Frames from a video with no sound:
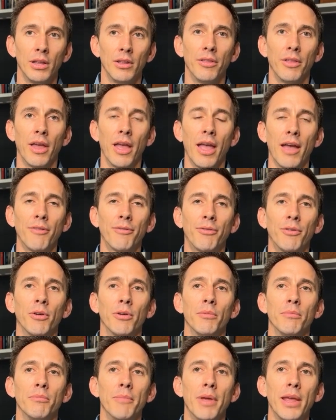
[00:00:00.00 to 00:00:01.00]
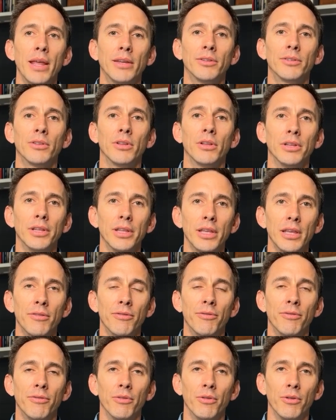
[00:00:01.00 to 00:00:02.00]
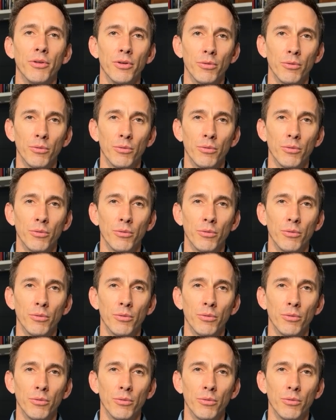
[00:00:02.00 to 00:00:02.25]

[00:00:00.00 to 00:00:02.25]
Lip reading: The effort makes the leaf